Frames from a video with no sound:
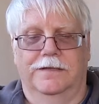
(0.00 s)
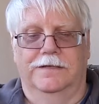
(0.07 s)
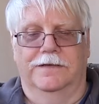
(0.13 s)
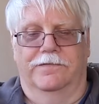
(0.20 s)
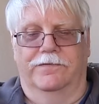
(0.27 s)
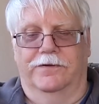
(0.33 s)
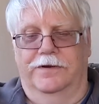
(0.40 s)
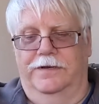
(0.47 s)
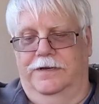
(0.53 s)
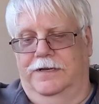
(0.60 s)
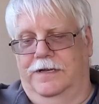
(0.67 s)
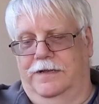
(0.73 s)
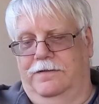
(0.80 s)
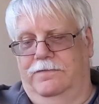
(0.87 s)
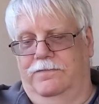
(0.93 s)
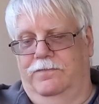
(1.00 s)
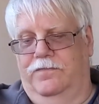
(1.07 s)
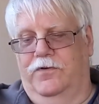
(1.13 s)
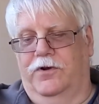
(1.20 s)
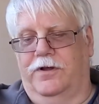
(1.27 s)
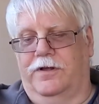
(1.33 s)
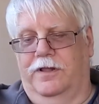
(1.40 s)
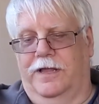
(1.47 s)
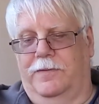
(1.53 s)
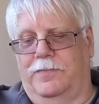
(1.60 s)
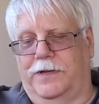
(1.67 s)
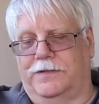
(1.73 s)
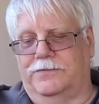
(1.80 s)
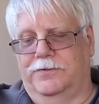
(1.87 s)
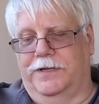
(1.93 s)
different vertical
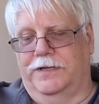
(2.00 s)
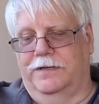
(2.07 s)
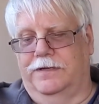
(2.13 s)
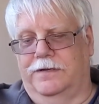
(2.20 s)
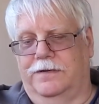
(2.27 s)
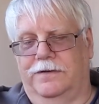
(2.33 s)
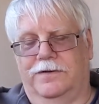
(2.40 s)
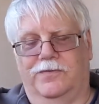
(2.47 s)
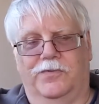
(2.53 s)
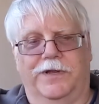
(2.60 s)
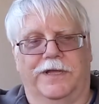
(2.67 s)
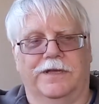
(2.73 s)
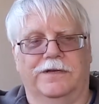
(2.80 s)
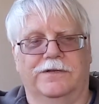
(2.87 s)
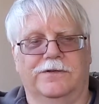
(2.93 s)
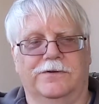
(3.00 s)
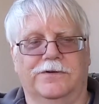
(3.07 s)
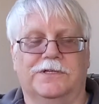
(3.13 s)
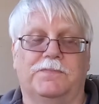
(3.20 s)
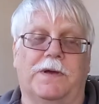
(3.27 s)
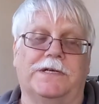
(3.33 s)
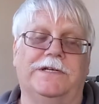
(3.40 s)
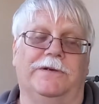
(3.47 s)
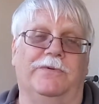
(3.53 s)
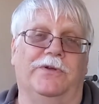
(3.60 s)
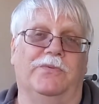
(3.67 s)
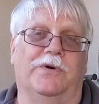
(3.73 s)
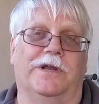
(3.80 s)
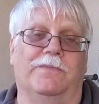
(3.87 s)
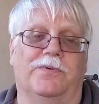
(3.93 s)
epics we can do, especially
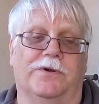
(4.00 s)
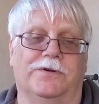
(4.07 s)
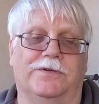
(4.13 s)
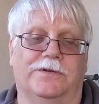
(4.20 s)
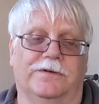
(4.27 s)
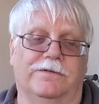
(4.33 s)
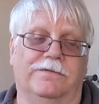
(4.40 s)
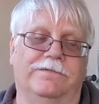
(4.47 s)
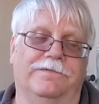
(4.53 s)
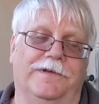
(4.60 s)
with one person.